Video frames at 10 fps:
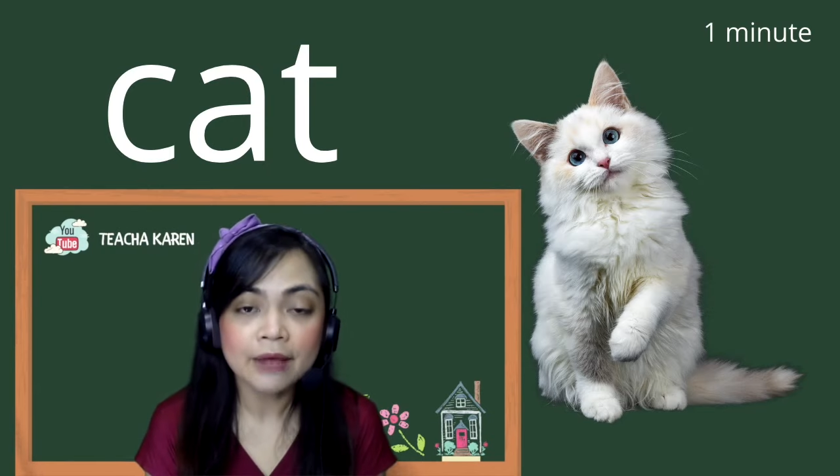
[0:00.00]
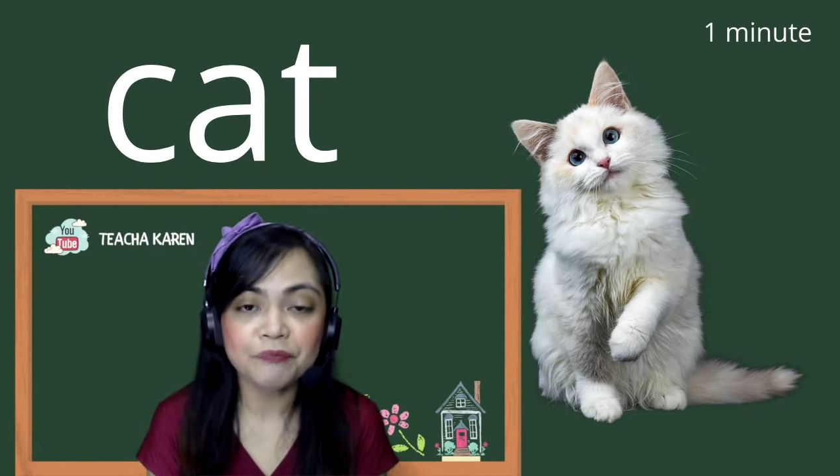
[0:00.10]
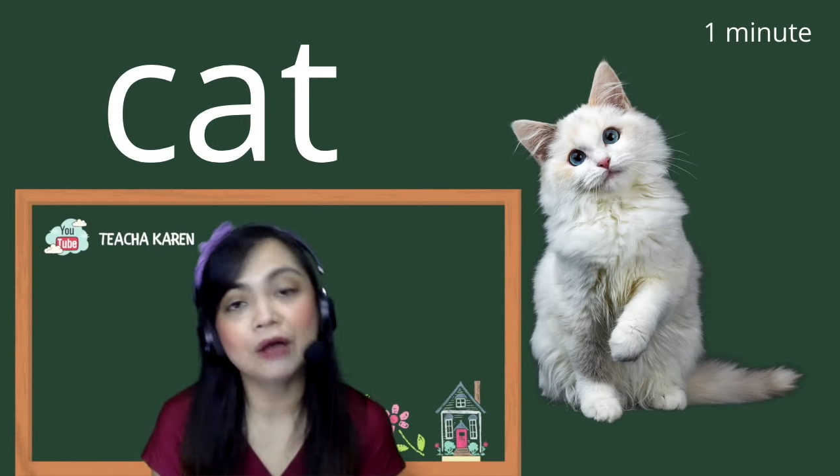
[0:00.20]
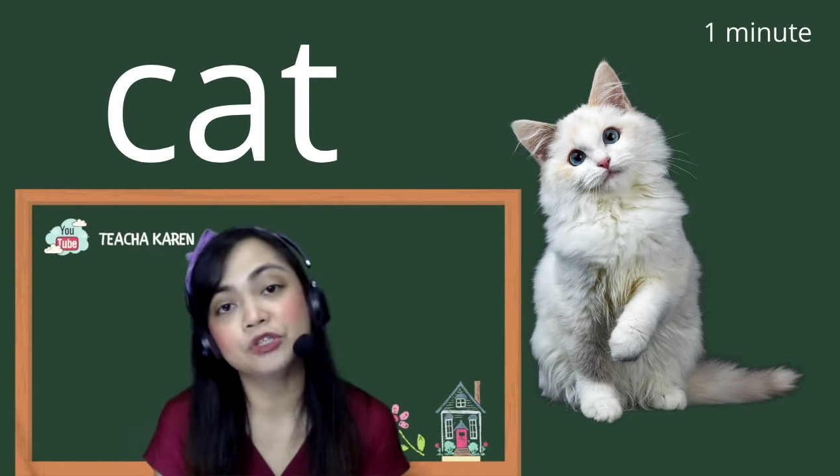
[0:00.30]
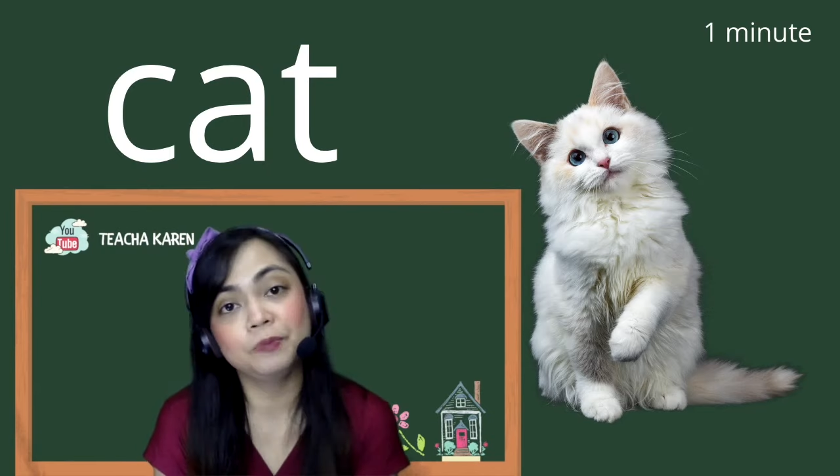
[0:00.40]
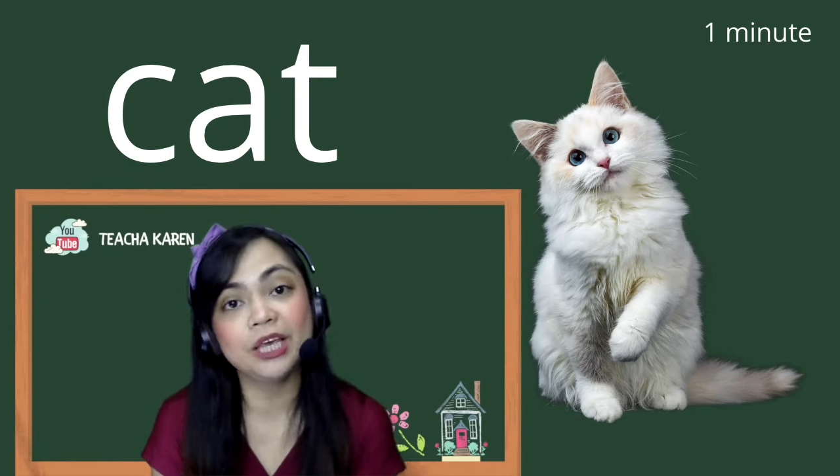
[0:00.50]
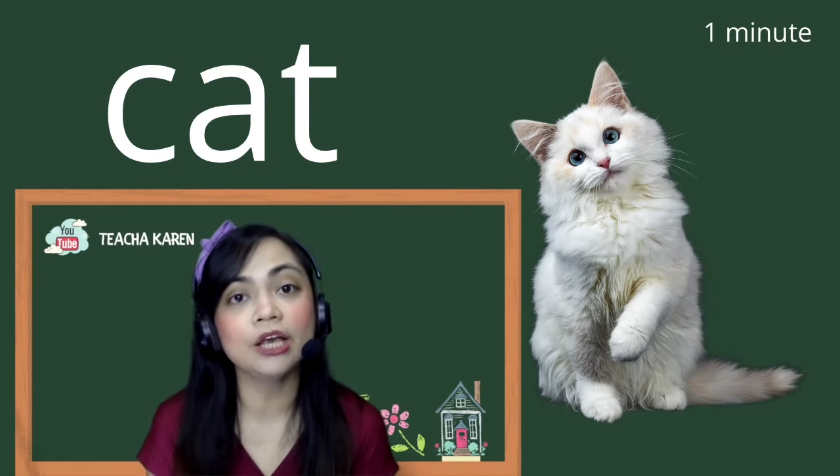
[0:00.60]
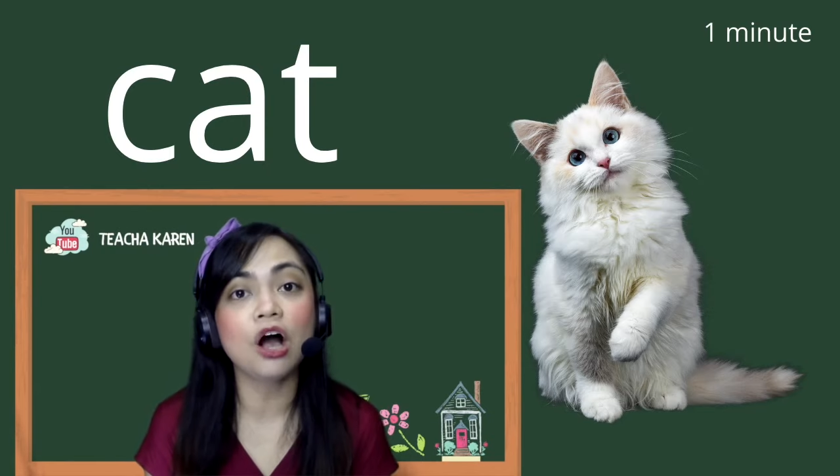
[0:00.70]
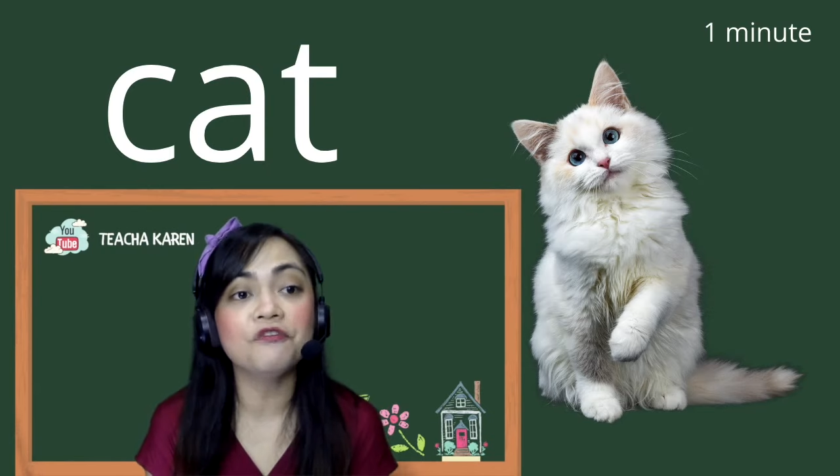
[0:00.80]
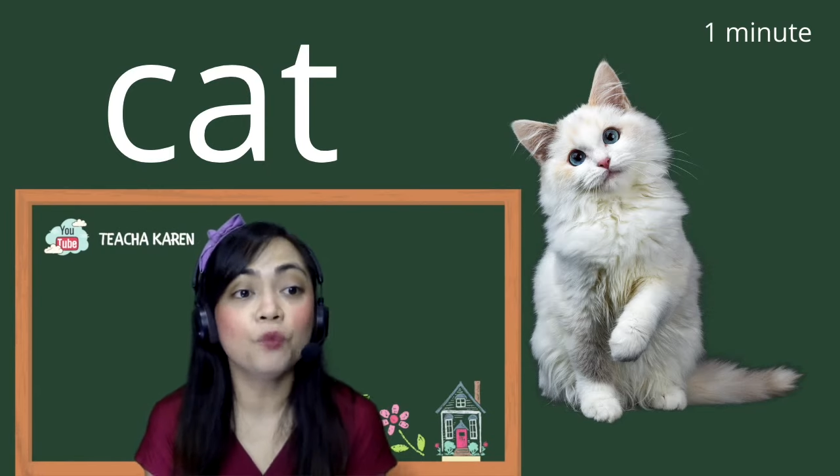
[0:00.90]
Now,
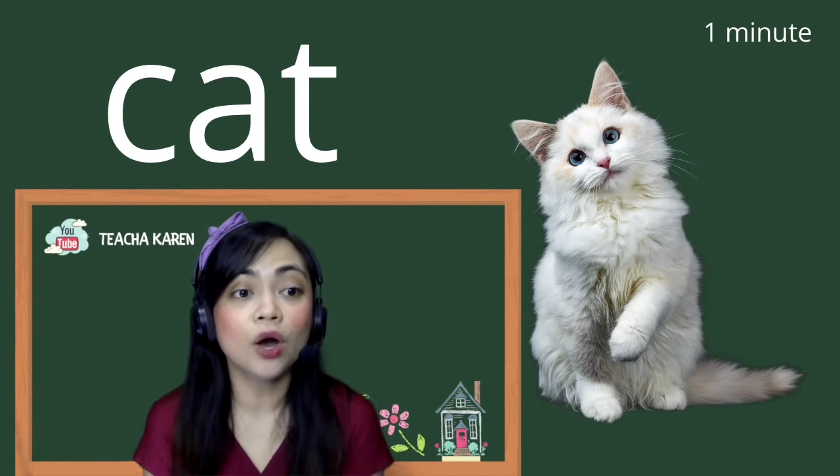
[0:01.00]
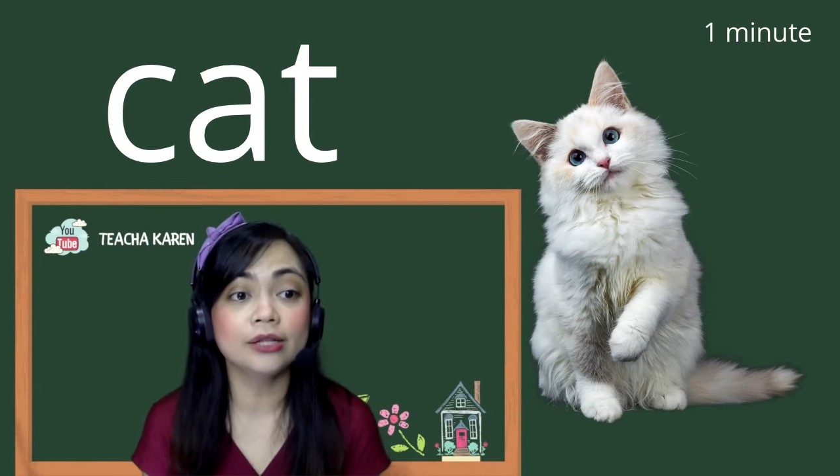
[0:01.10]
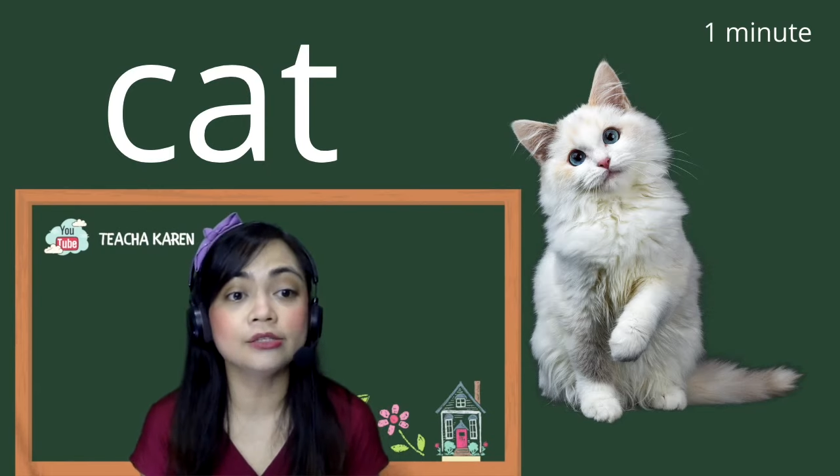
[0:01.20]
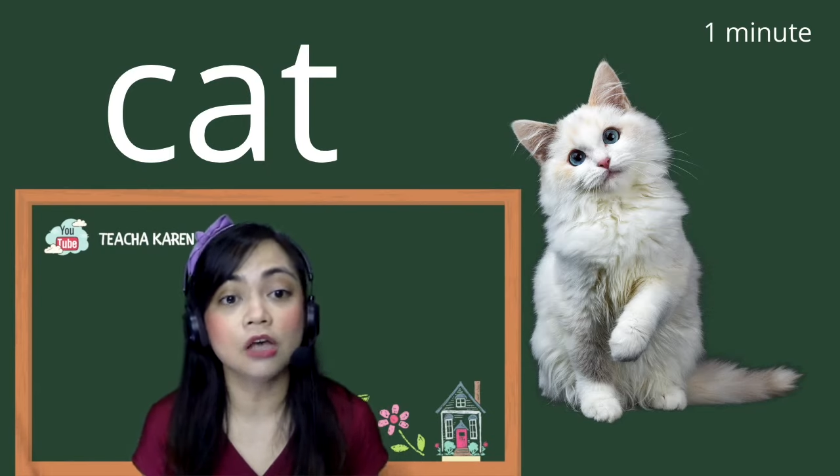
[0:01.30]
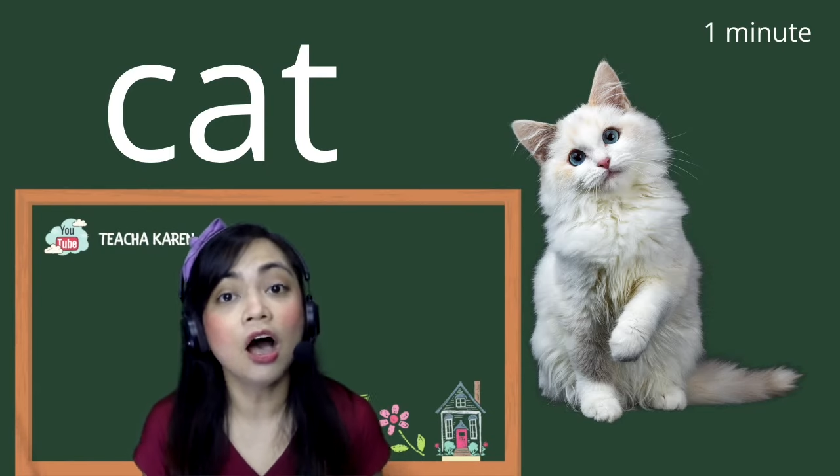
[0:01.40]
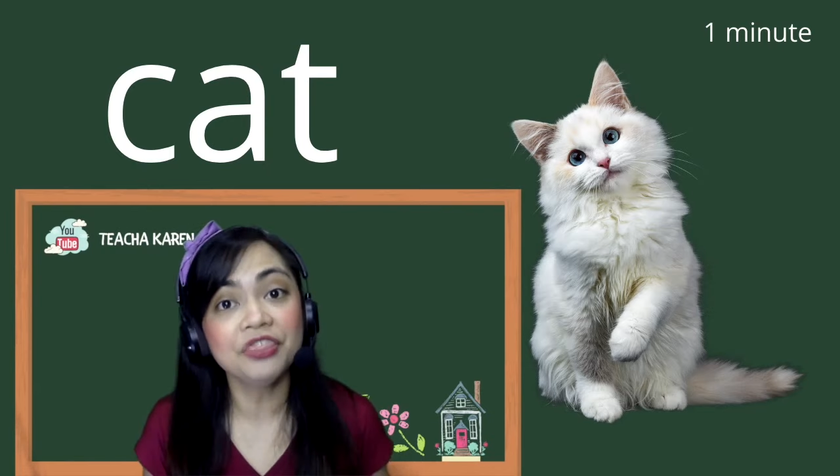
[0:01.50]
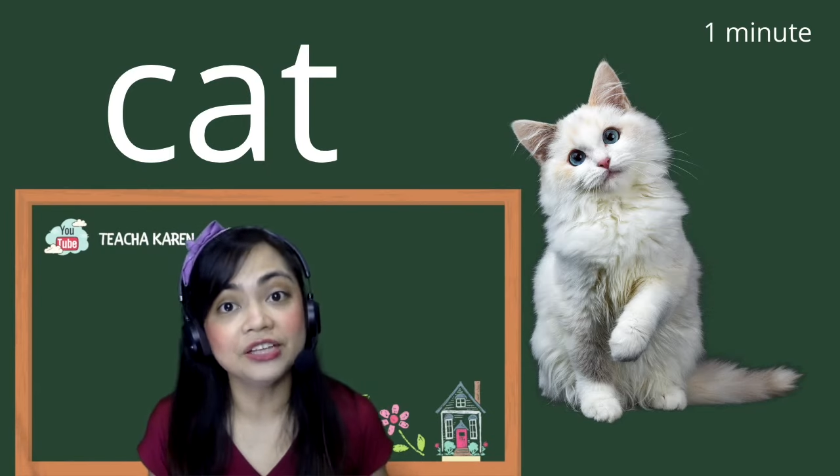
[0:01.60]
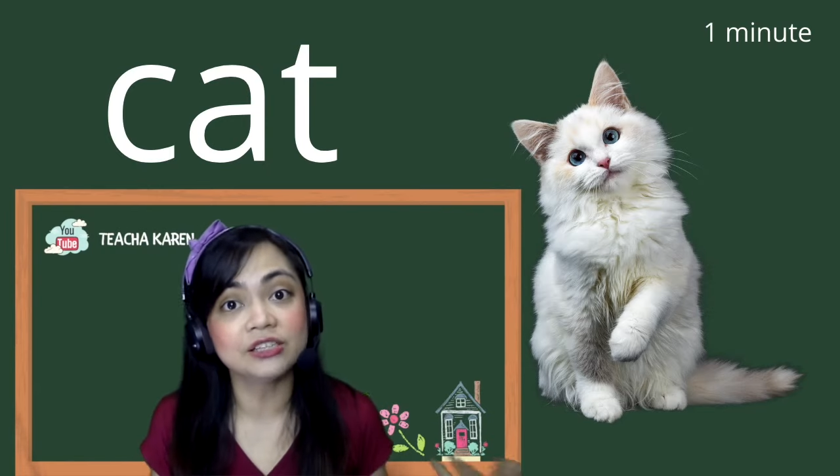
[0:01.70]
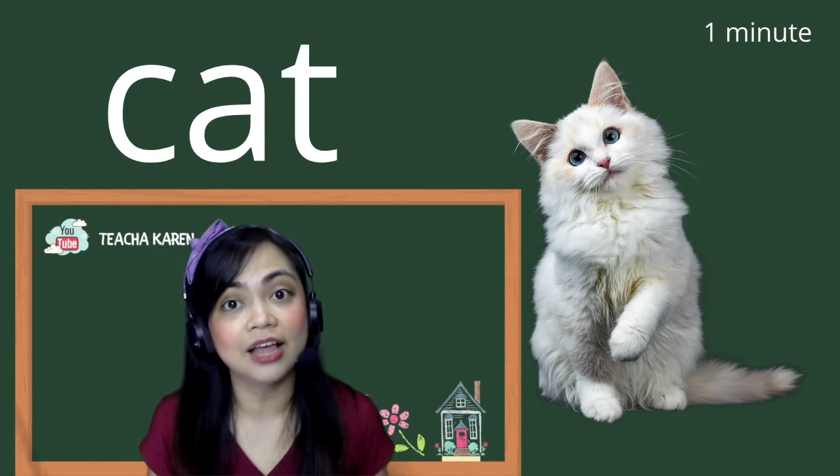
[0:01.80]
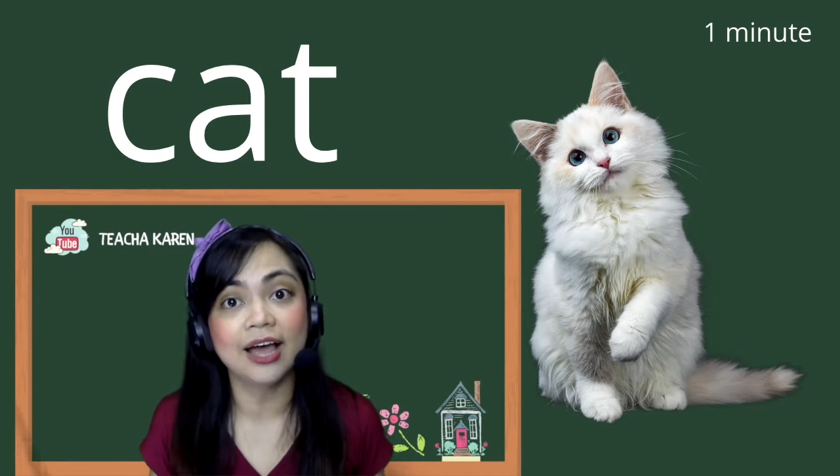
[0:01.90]
speaking of what's on
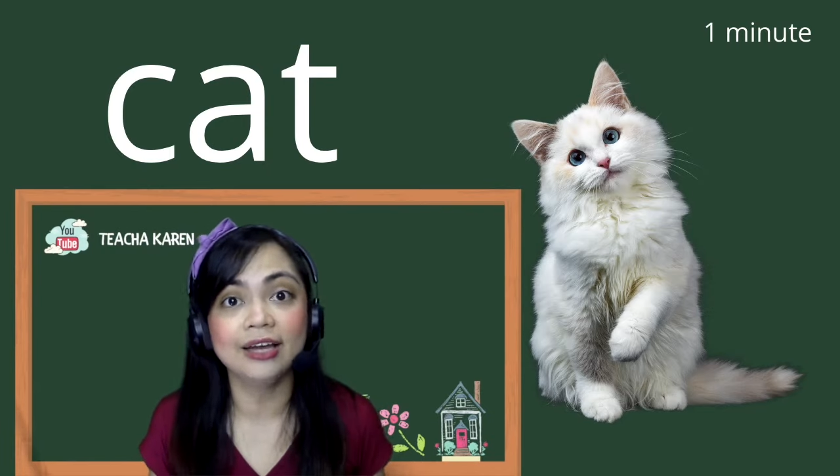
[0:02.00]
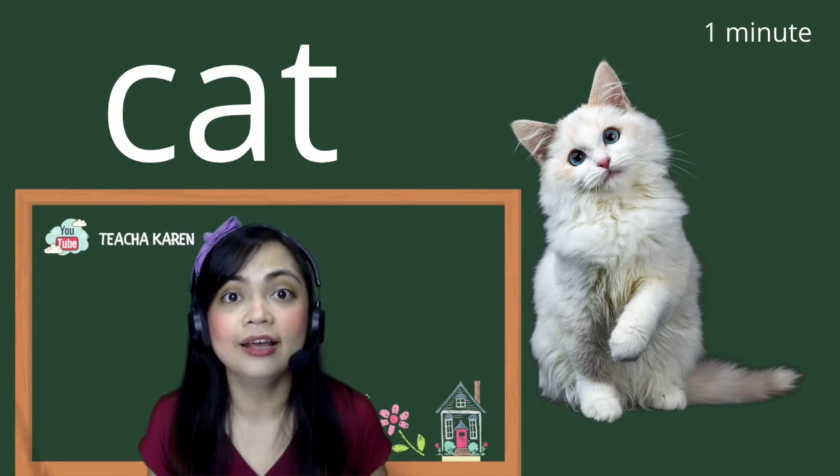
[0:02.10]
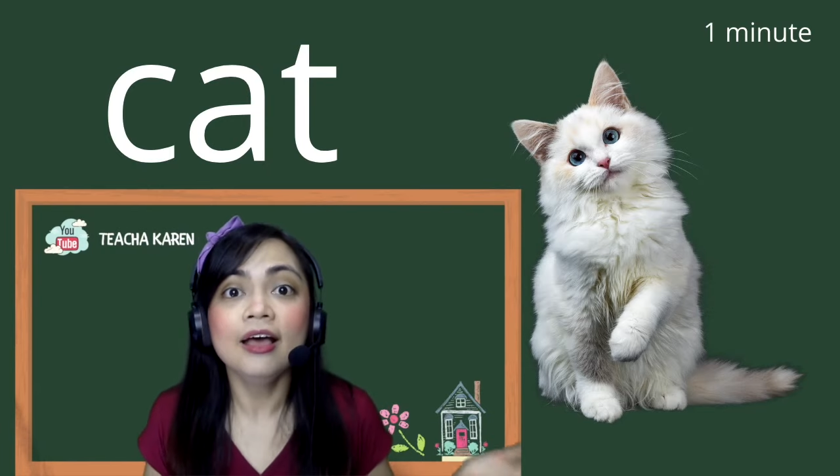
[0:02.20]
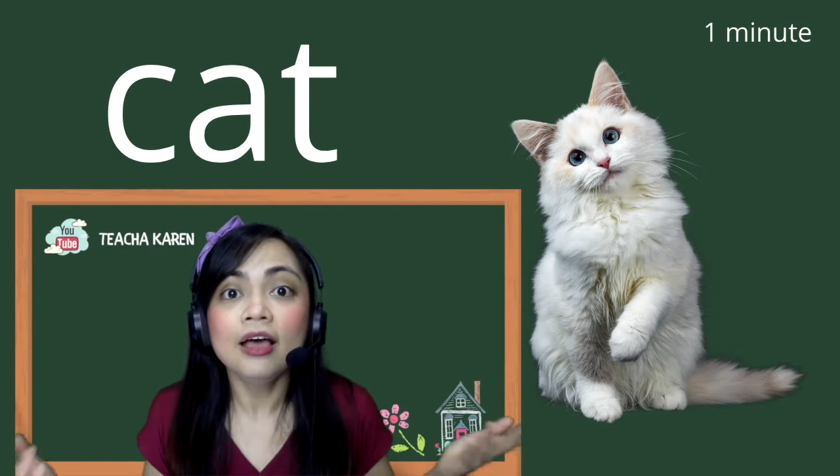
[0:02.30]
this slide,